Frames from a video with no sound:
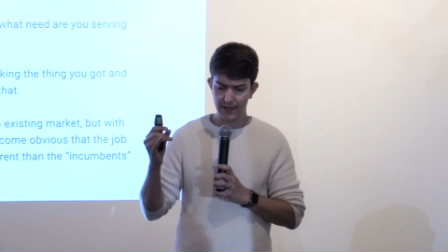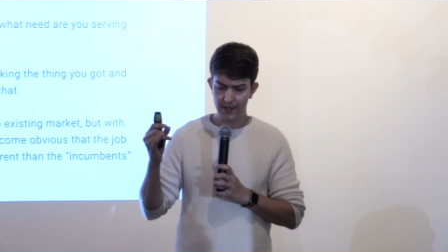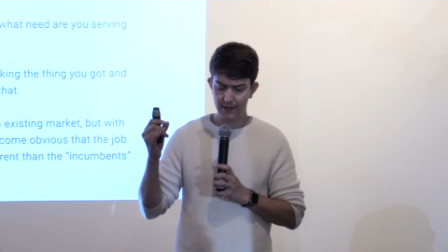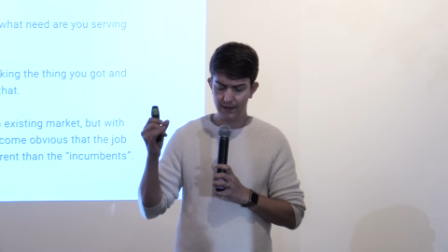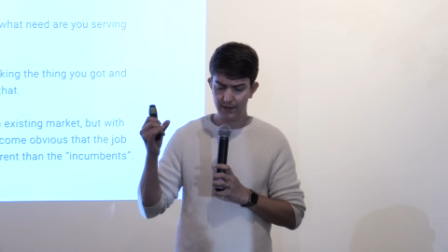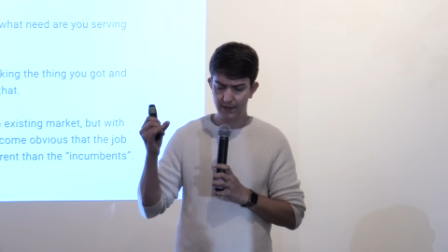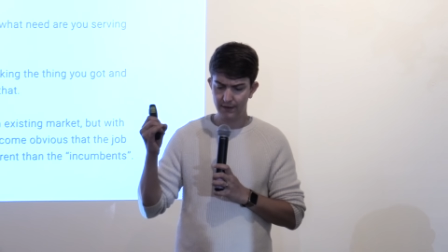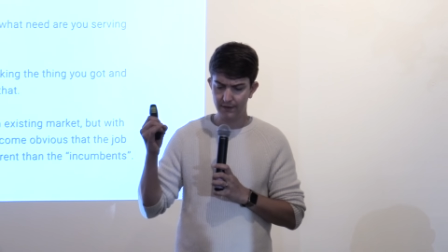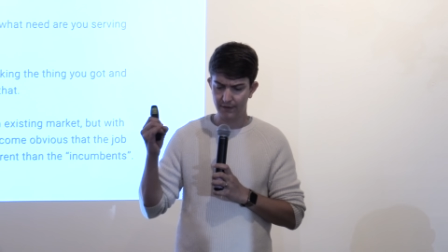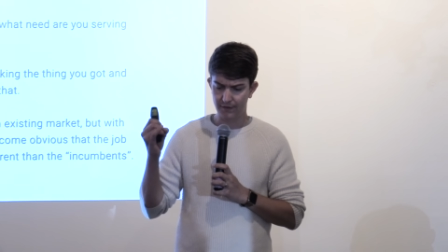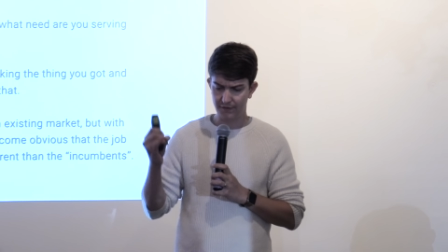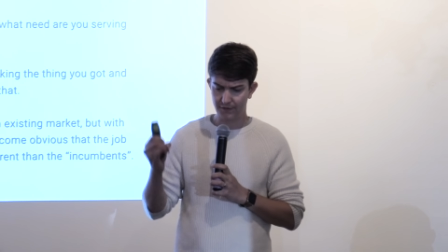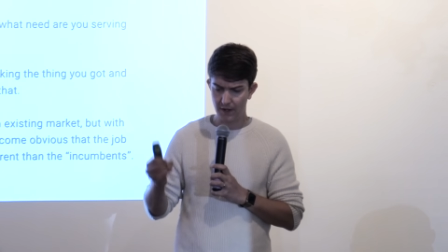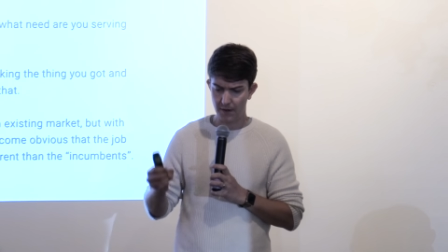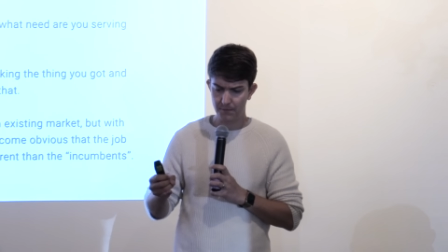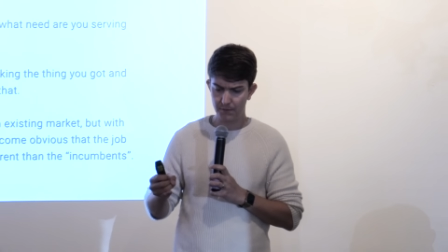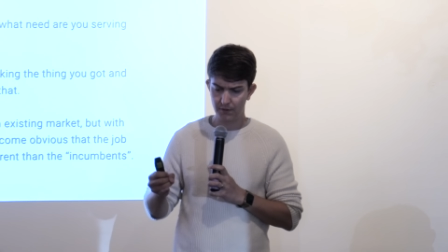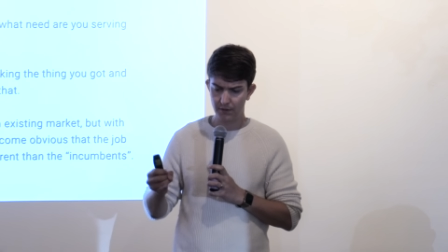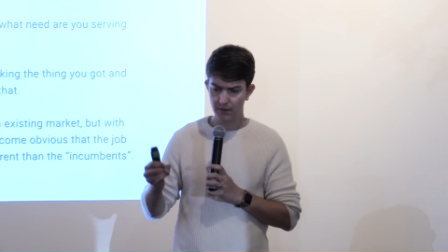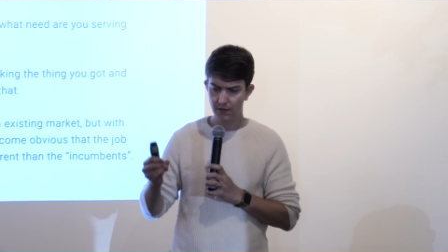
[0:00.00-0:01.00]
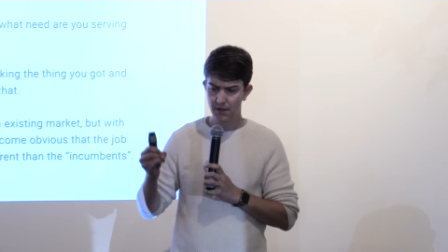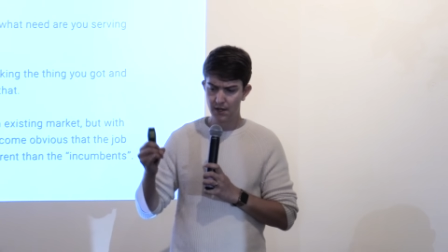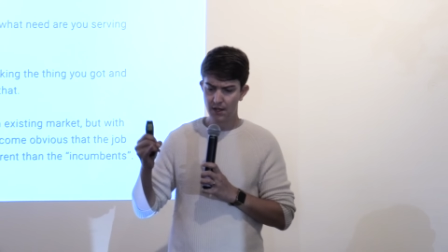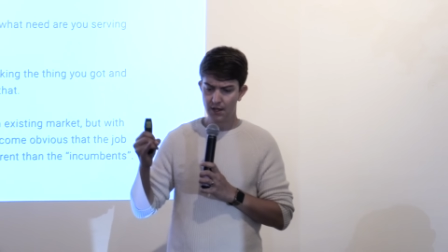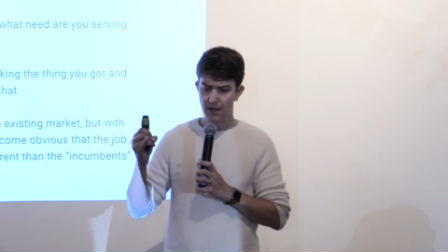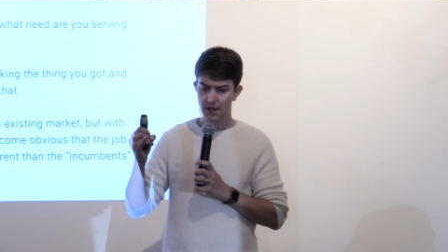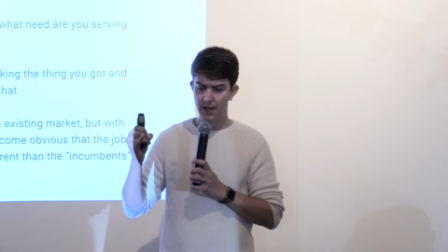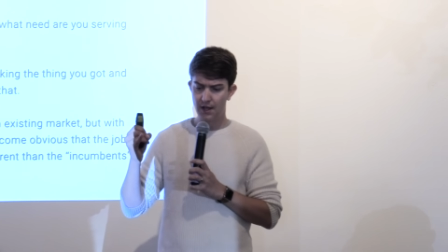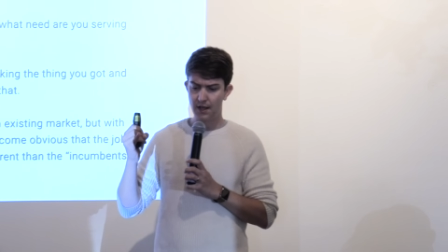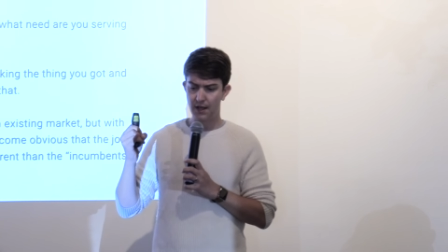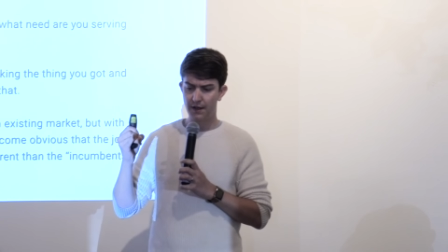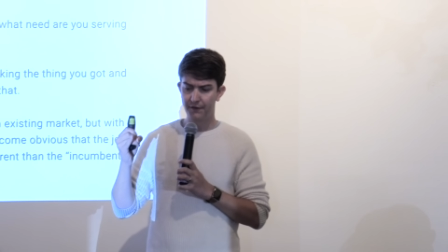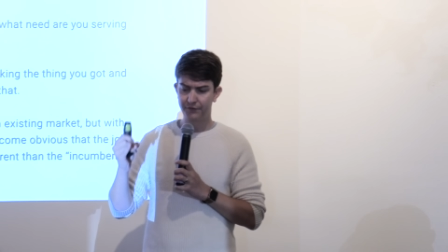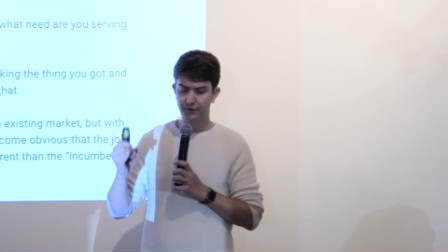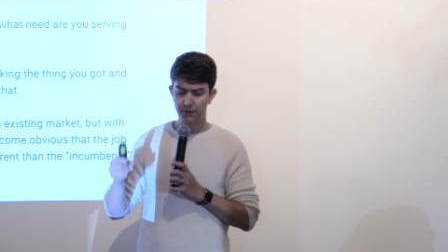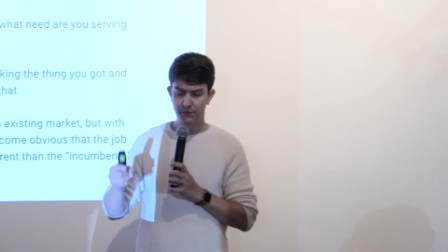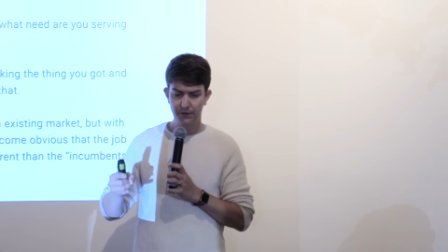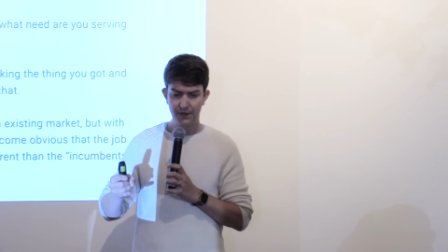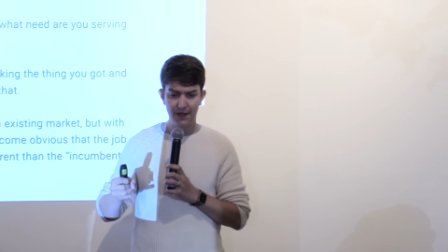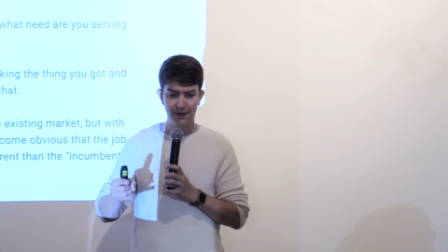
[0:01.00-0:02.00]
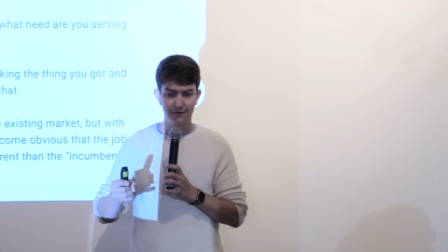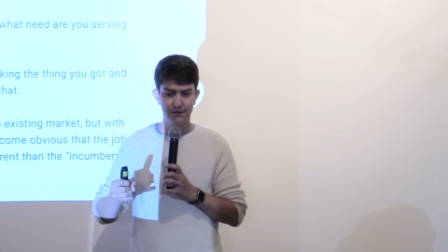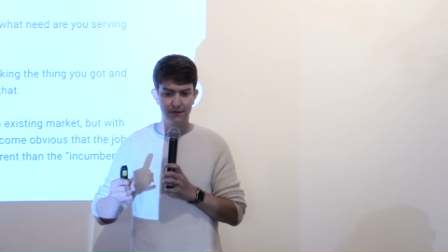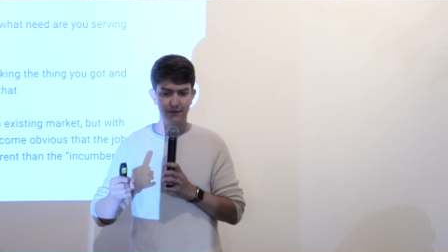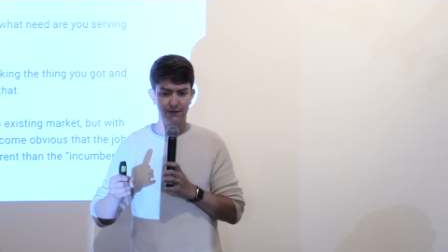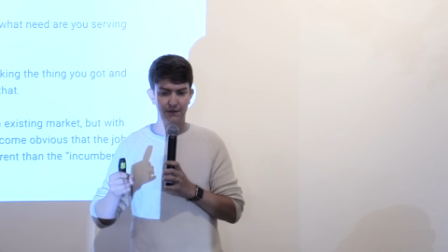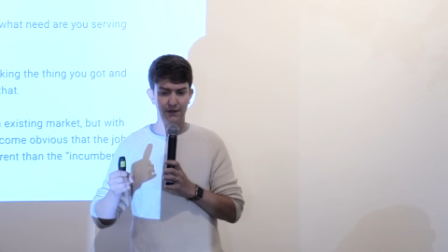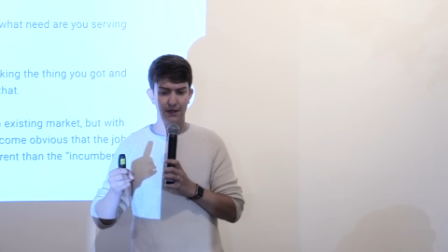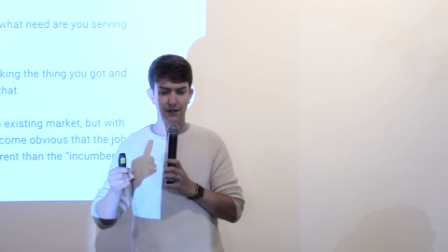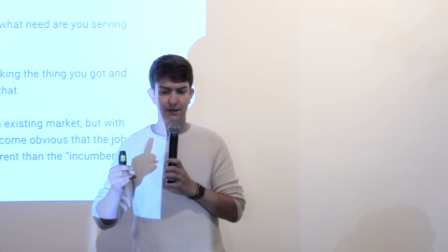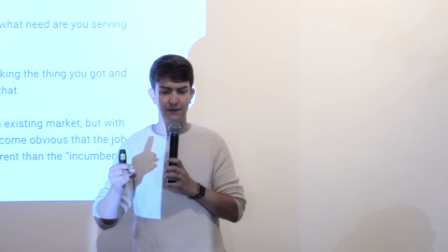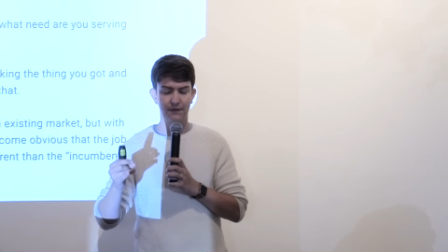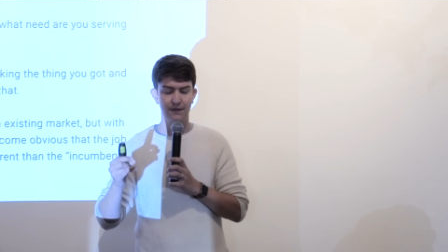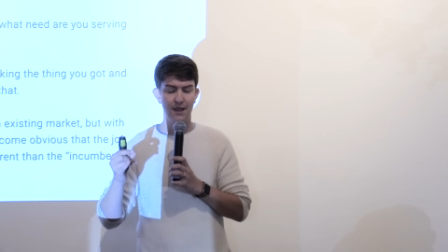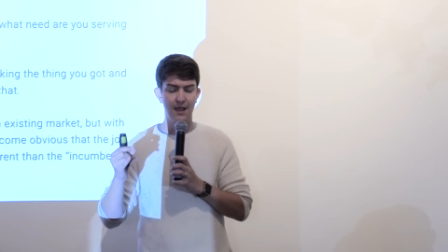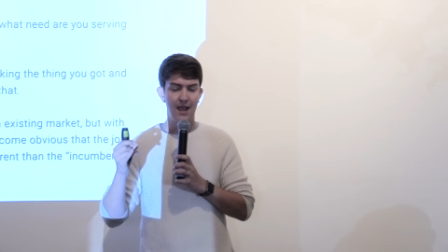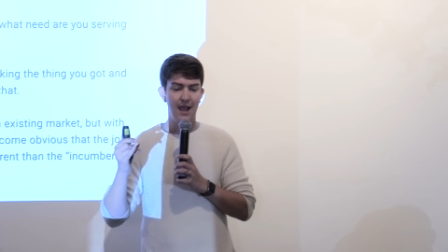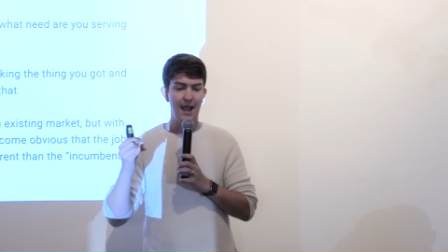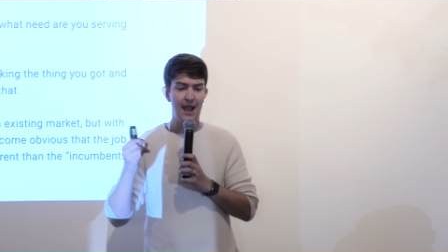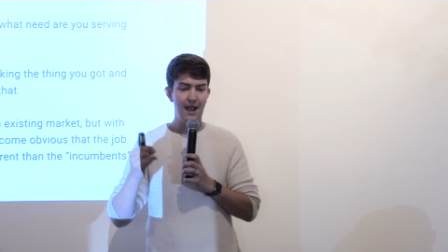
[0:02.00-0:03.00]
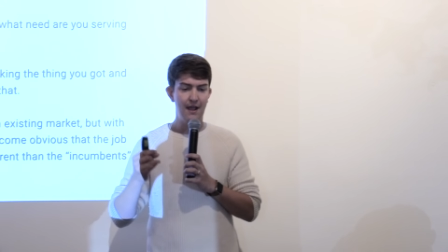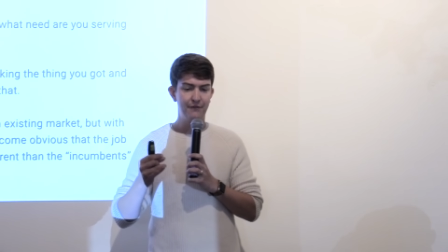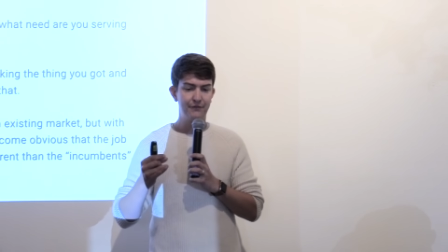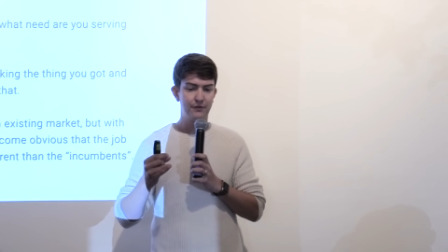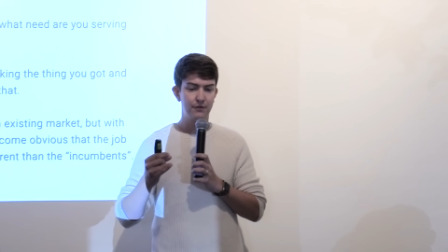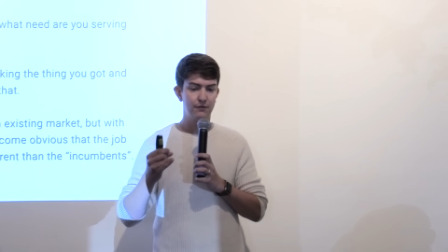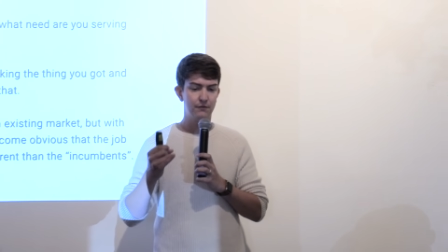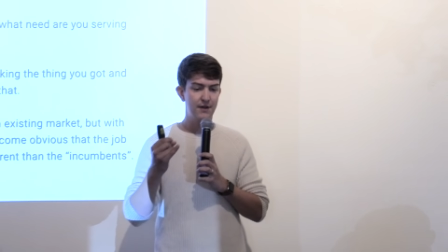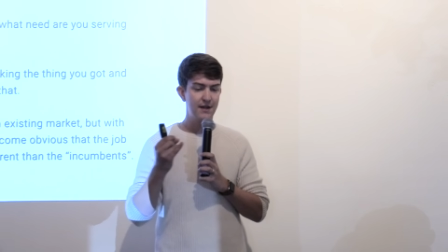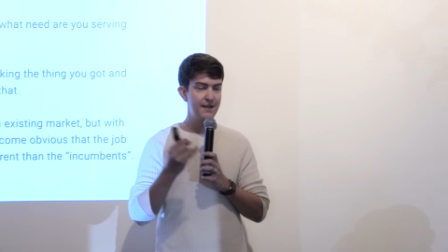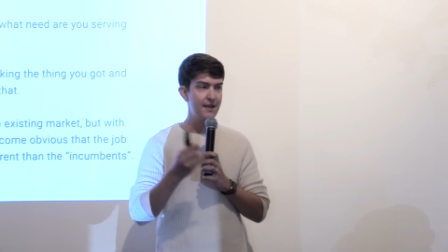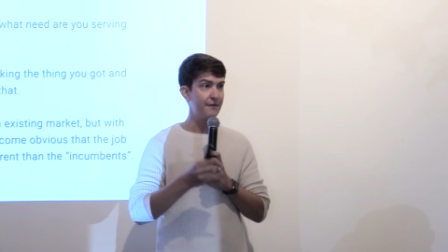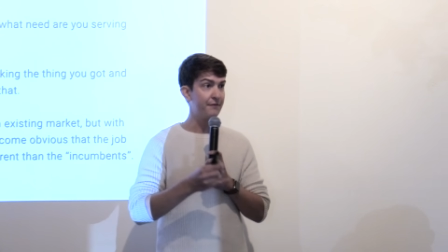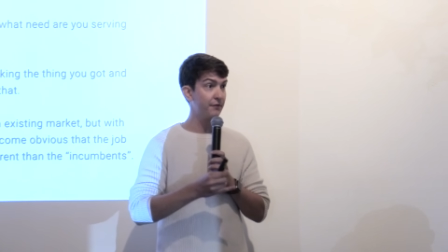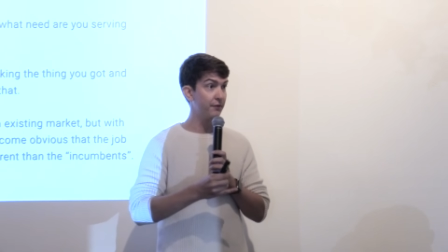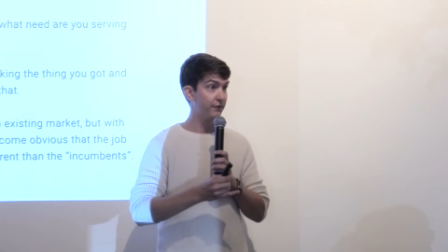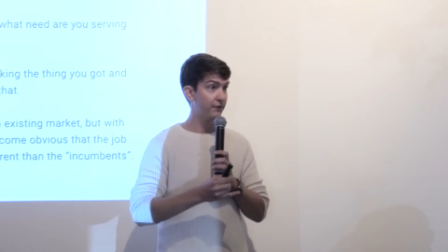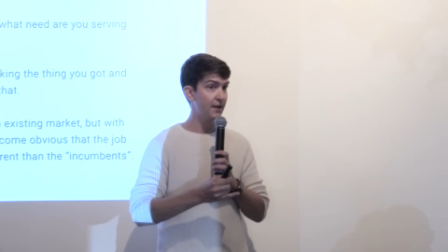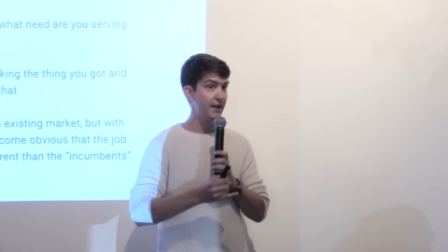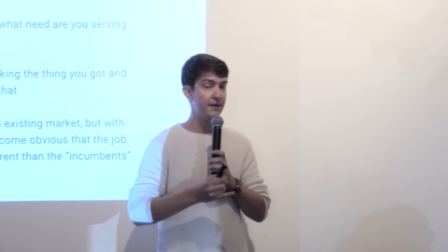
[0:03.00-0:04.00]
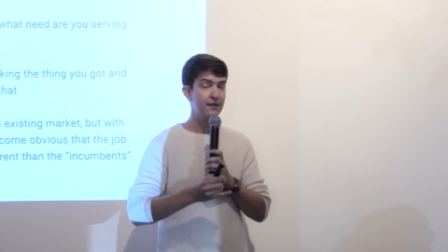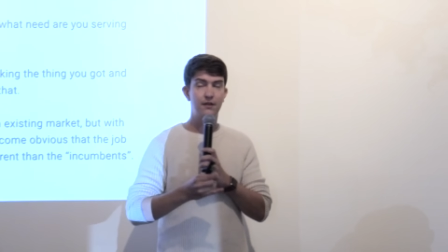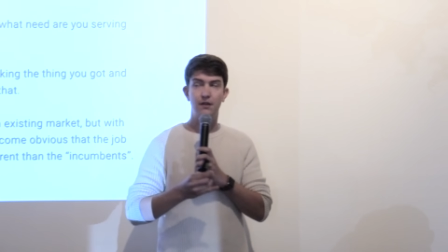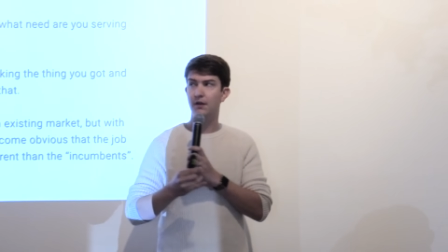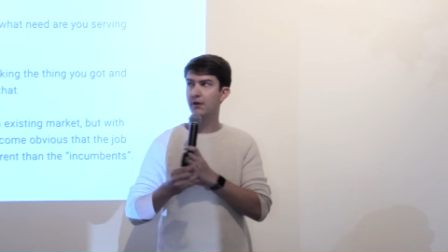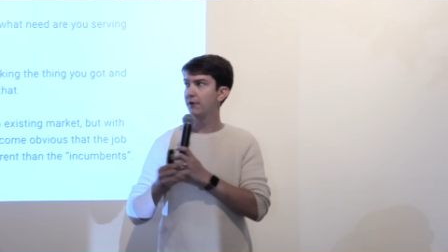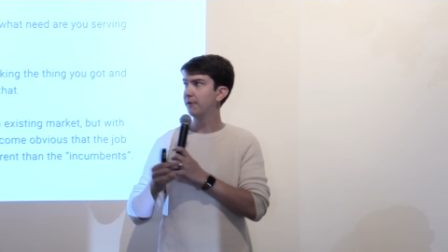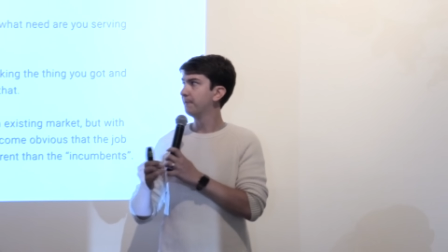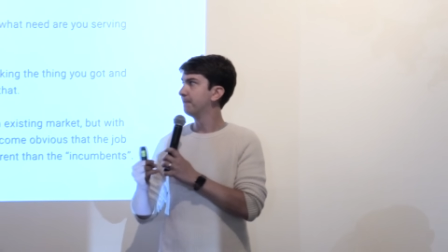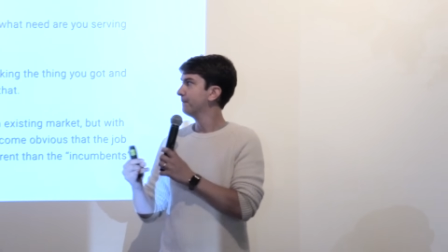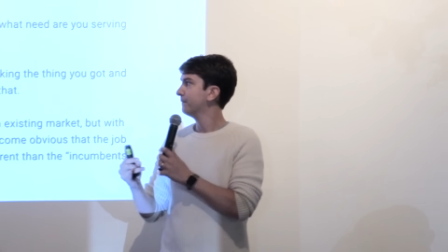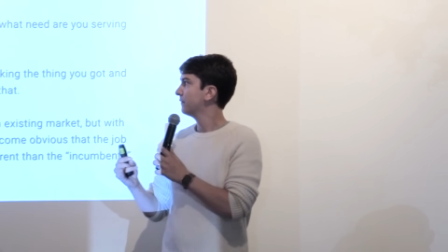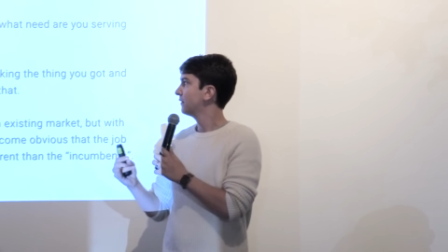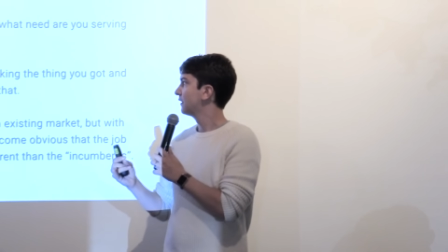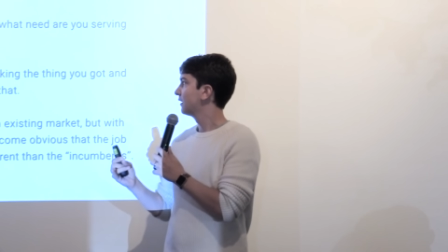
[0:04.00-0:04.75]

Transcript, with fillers: in the summer of 2006, after writing that first line of code,